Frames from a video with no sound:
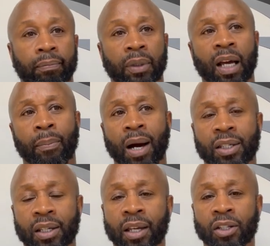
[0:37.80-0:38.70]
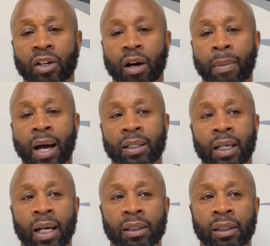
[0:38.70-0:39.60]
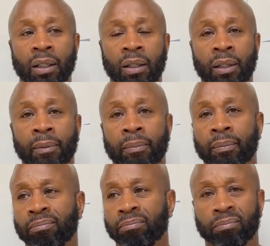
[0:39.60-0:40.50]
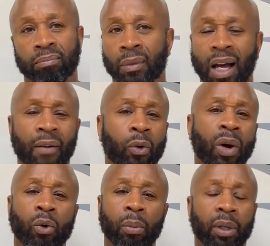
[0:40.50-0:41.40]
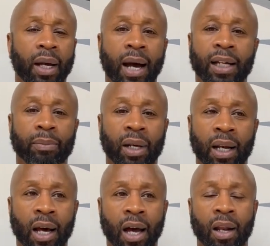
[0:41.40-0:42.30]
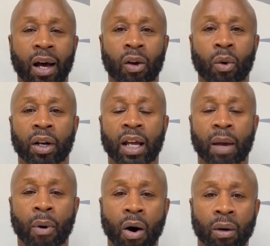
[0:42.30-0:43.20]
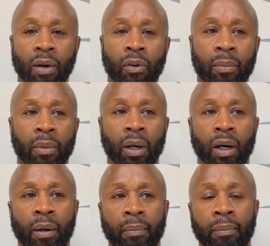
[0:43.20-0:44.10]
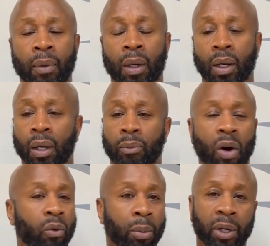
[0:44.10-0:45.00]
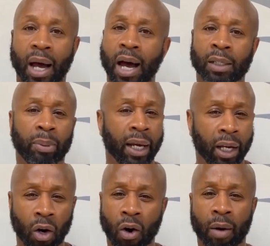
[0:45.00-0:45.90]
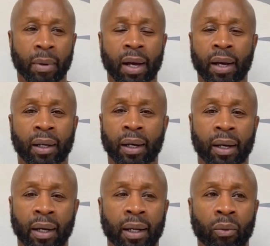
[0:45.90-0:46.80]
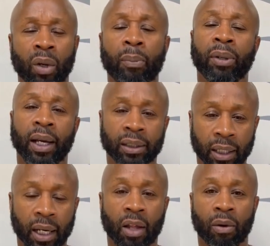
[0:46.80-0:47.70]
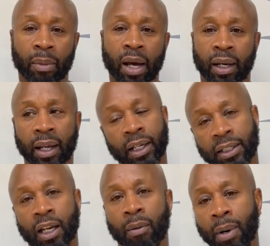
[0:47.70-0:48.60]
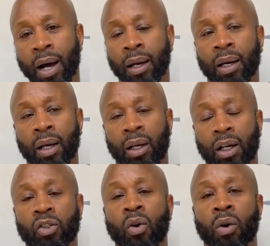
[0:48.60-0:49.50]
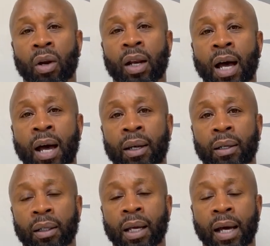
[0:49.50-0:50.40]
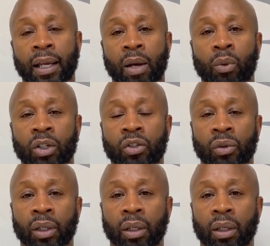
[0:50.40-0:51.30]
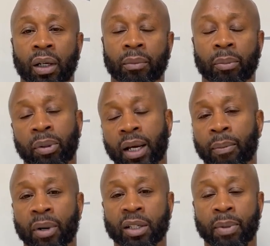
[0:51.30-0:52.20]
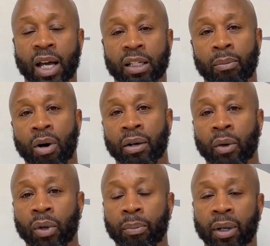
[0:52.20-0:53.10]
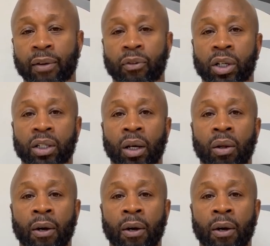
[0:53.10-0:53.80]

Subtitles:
Led by our senior Jeremiah Johnson. I have a great group of guys, man. I don't want to name all of them. Great group of guys, play hard, man, and really plays together, man. And they can tell by us going on a nine game winning streak. They're playing their best basketball, and they're really playing for each other.